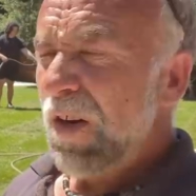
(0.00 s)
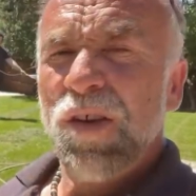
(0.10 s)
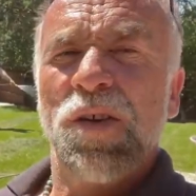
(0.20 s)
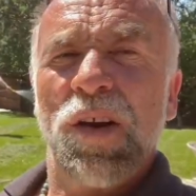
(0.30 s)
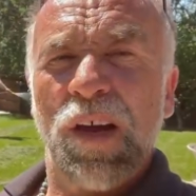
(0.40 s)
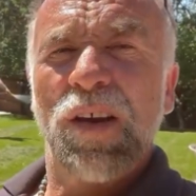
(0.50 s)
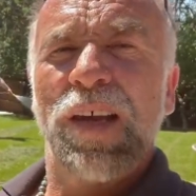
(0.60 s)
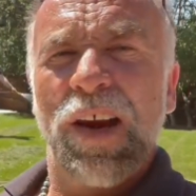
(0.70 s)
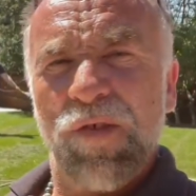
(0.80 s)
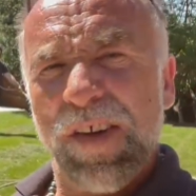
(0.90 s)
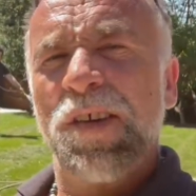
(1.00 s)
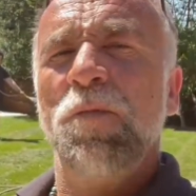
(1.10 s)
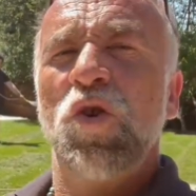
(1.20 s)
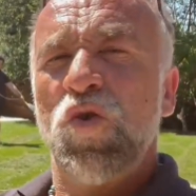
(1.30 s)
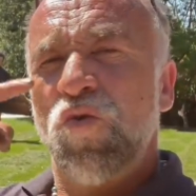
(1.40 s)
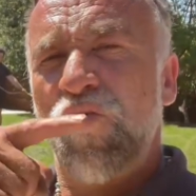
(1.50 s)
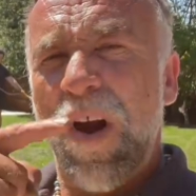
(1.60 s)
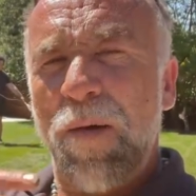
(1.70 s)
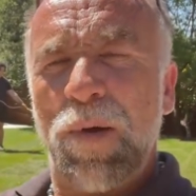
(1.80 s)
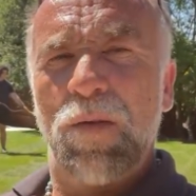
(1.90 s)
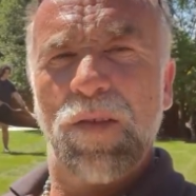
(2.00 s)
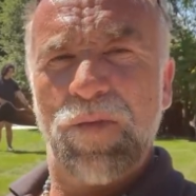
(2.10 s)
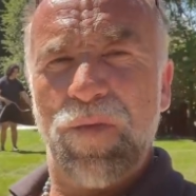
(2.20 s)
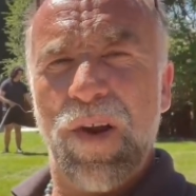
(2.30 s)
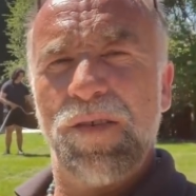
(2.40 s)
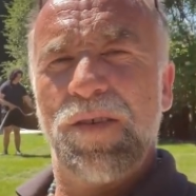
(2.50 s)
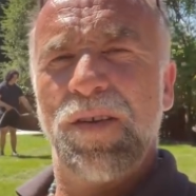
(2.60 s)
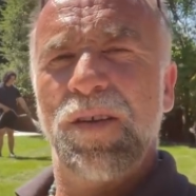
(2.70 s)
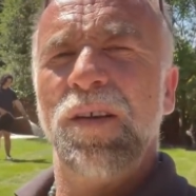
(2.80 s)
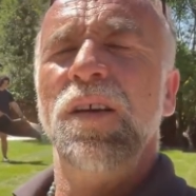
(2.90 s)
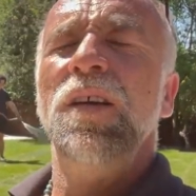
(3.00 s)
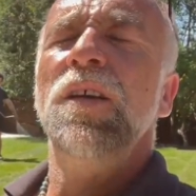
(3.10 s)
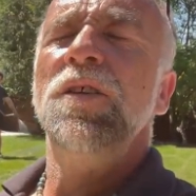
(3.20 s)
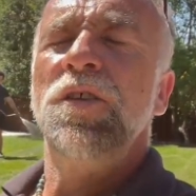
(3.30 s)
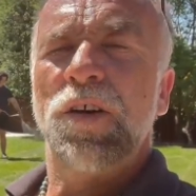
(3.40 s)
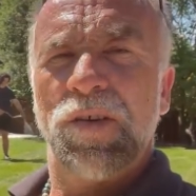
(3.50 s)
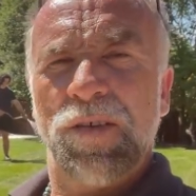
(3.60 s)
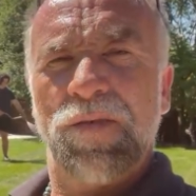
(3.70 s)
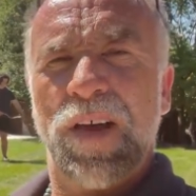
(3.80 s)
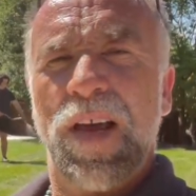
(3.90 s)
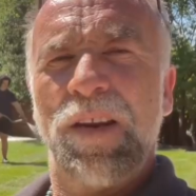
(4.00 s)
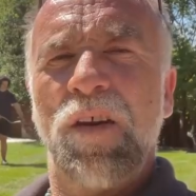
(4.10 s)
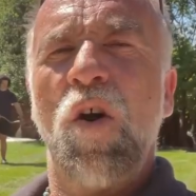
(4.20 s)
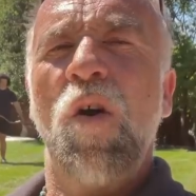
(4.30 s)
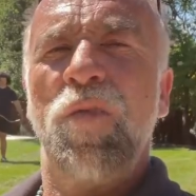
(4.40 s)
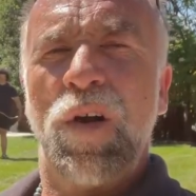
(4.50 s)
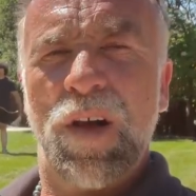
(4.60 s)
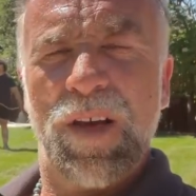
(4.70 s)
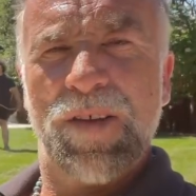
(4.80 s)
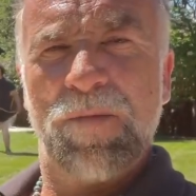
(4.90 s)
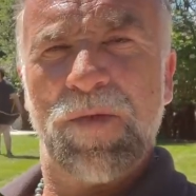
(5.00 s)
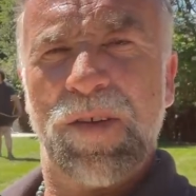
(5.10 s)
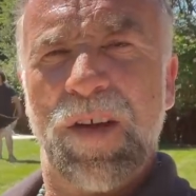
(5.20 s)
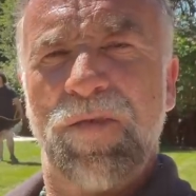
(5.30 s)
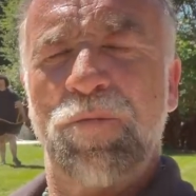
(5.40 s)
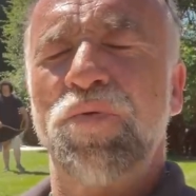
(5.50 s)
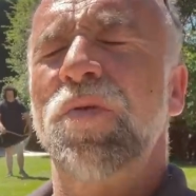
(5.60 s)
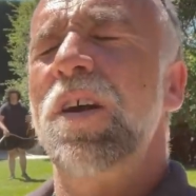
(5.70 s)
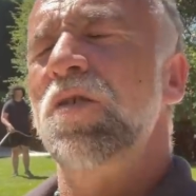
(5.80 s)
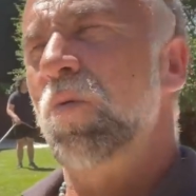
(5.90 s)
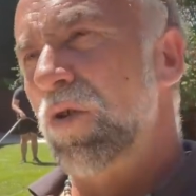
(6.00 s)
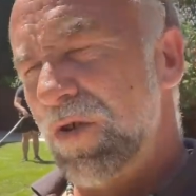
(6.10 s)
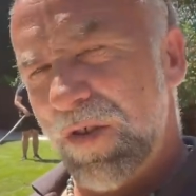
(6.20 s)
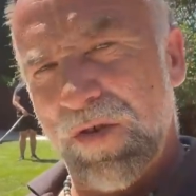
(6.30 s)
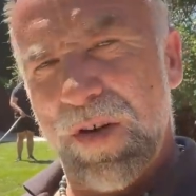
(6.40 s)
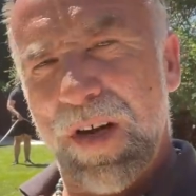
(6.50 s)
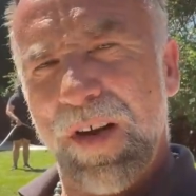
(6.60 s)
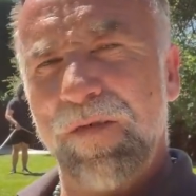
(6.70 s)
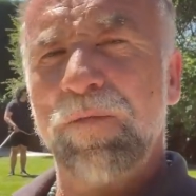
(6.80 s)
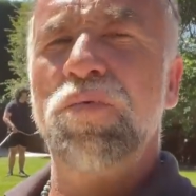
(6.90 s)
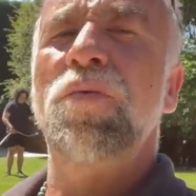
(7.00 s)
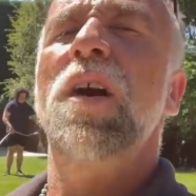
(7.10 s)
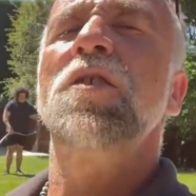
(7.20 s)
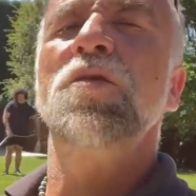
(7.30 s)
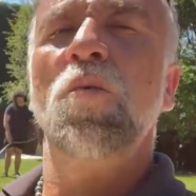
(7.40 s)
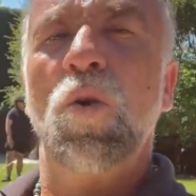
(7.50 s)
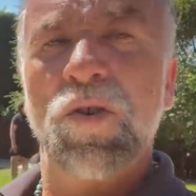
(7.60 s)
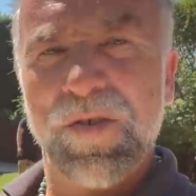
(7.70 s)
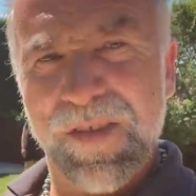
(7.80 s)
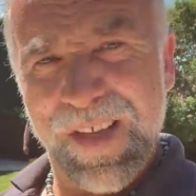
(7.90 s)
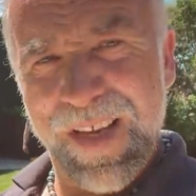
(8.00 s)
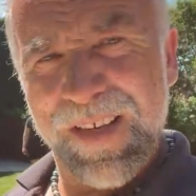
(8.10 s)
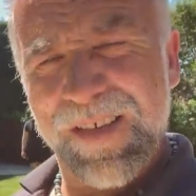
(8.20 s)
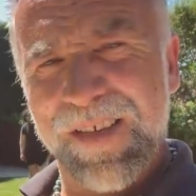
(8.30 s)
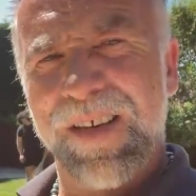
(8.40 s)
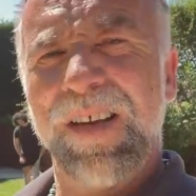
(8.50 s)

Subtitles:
So now I've got to get rid of some crap out the front, chuck her in a van, off hire some stuff, pressure wash the drive, pressure wash this.